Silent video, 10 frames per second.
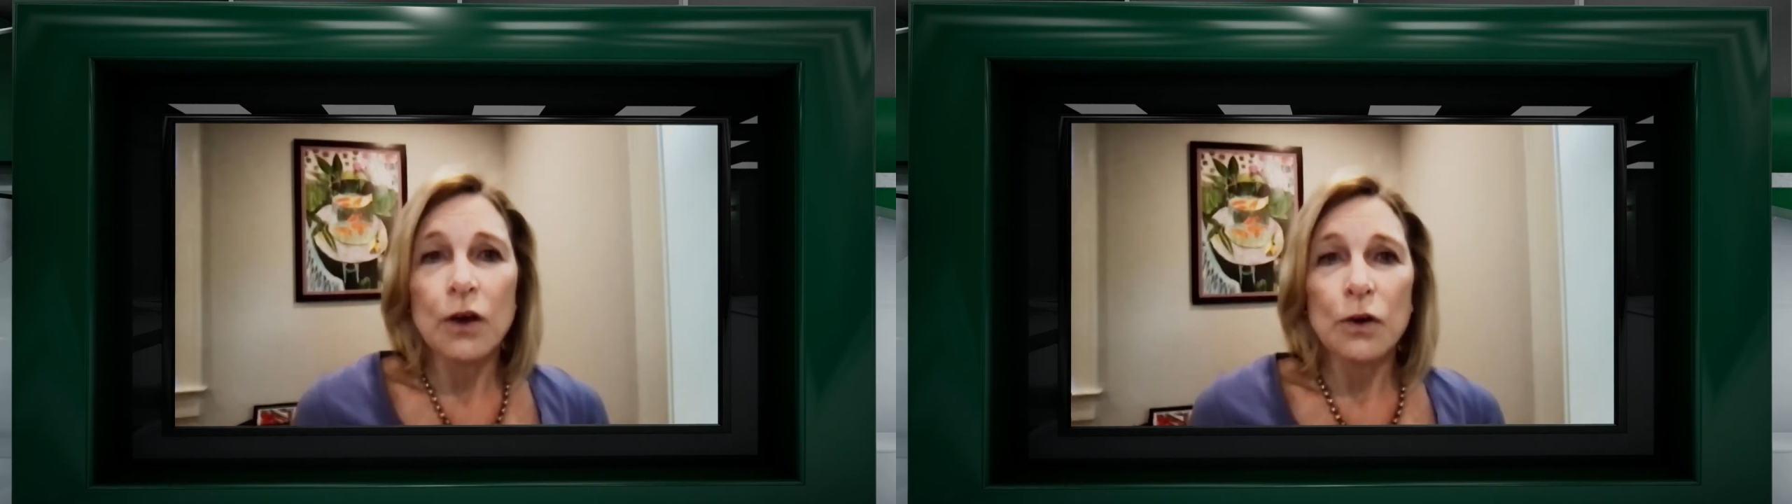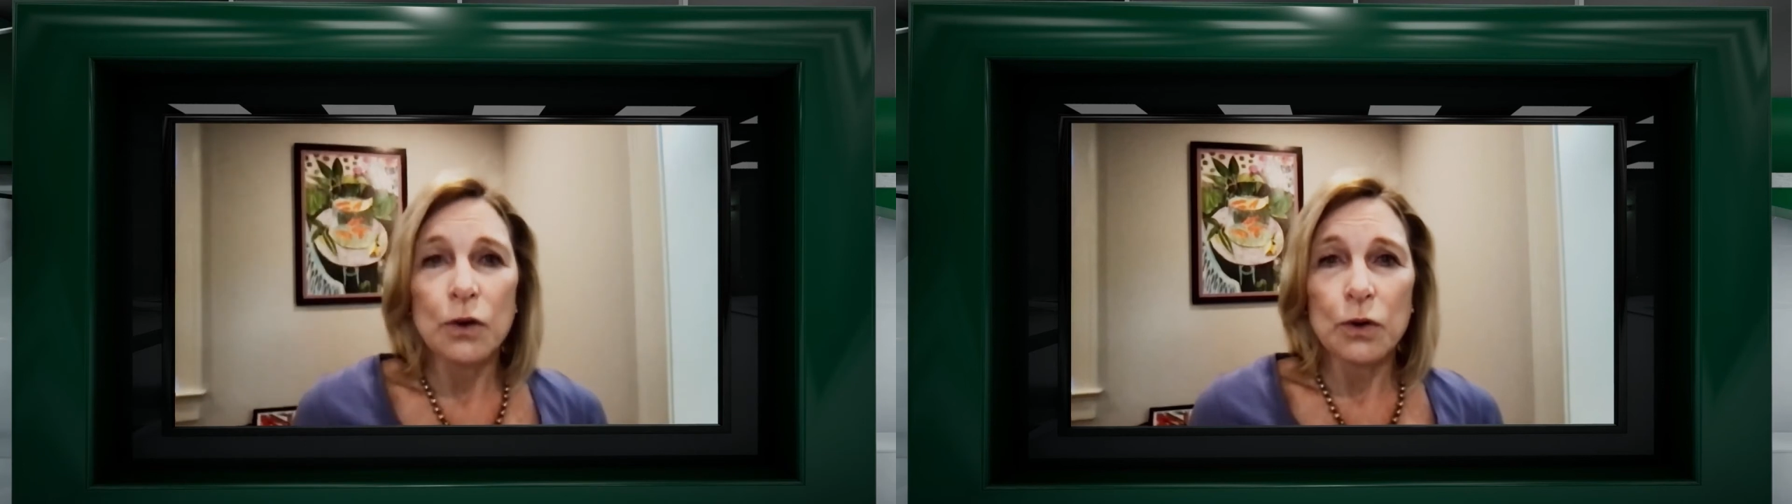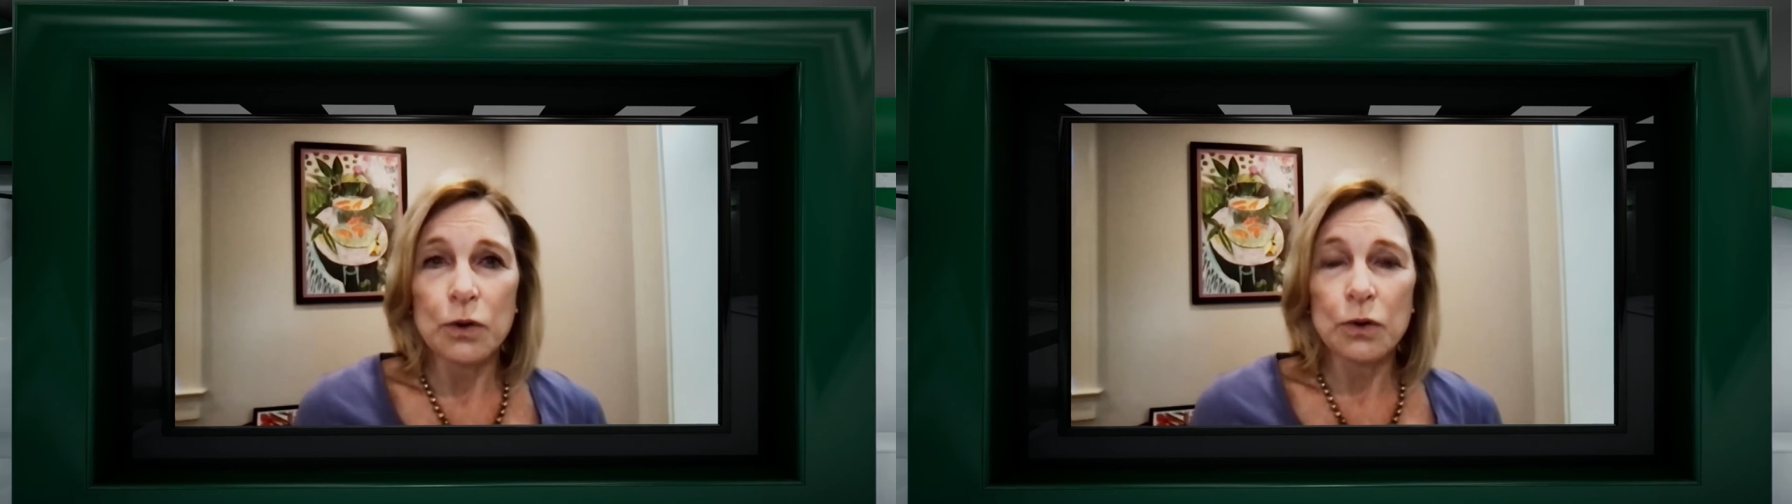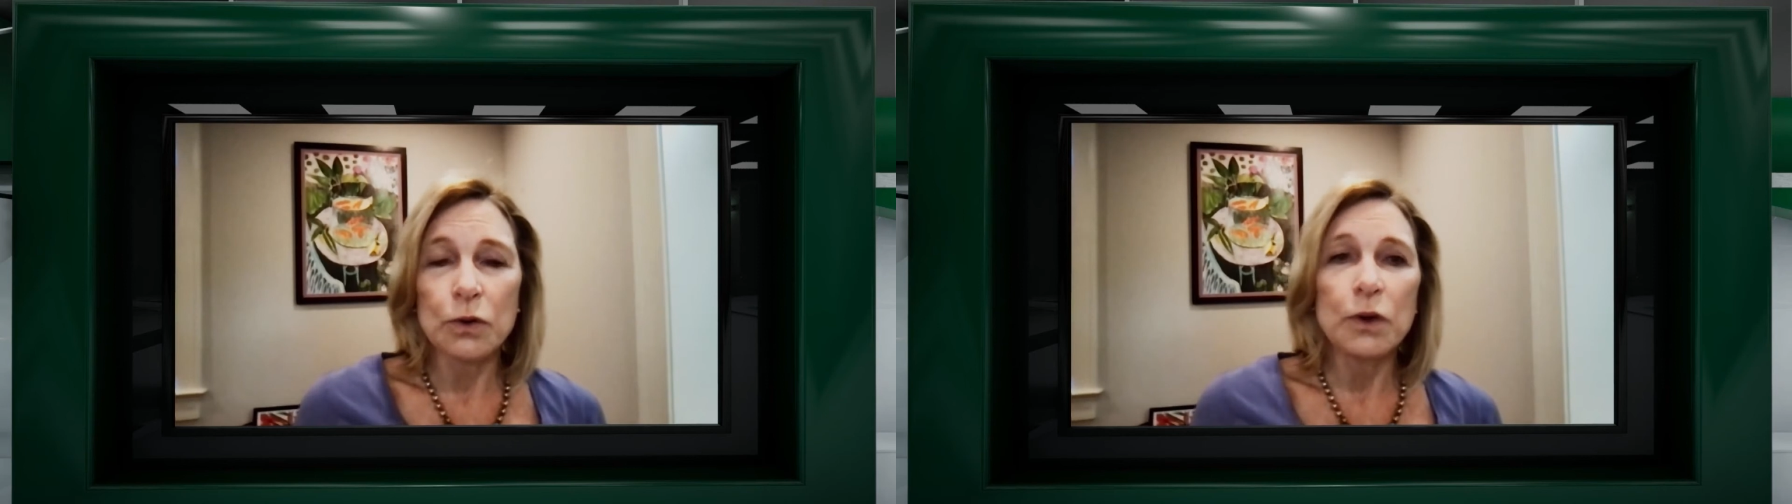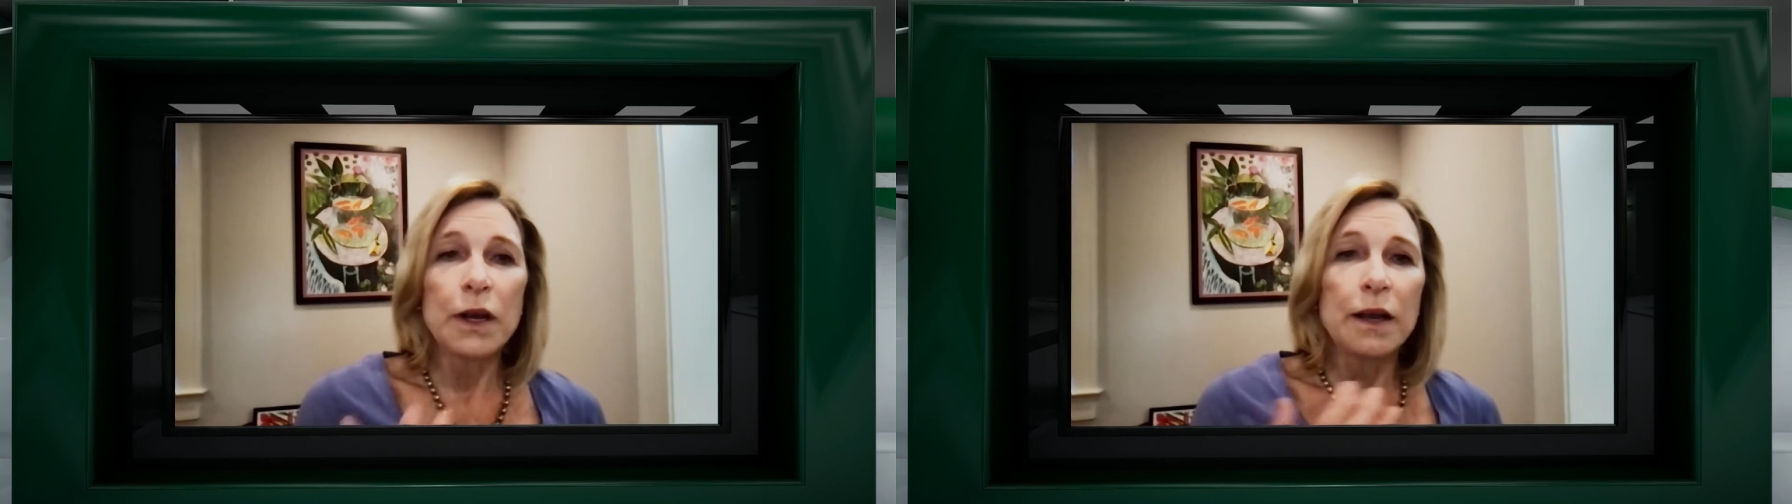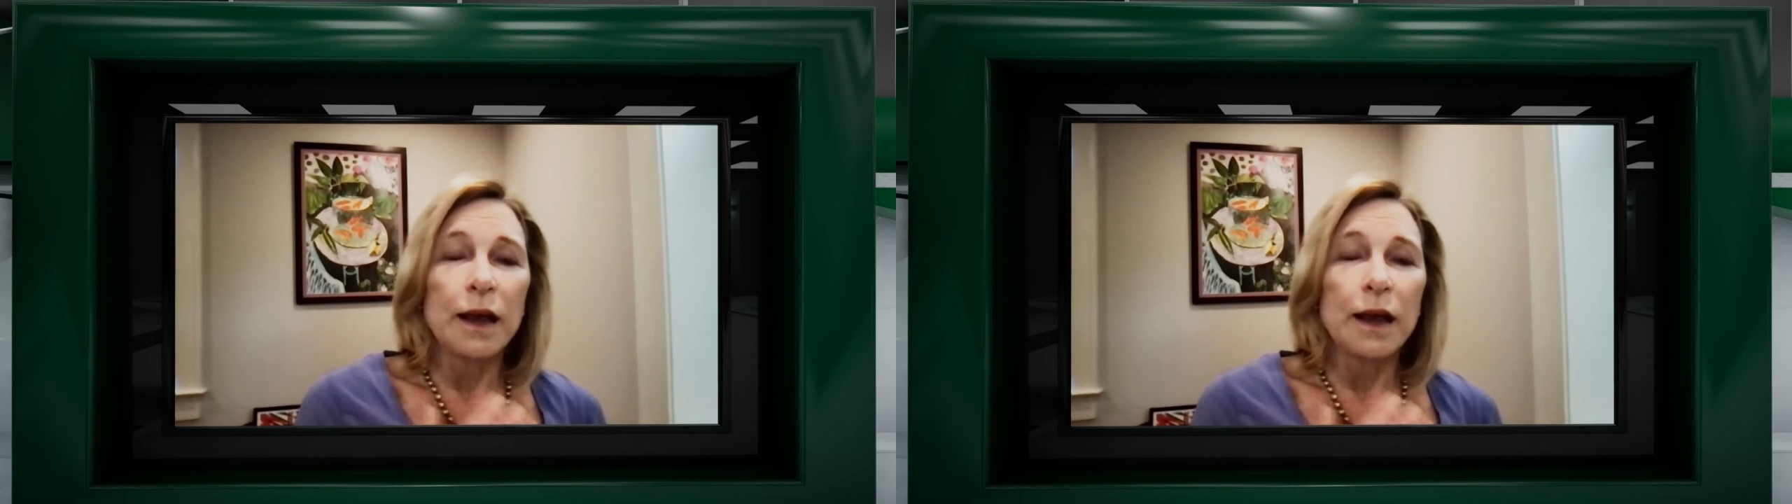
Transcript: who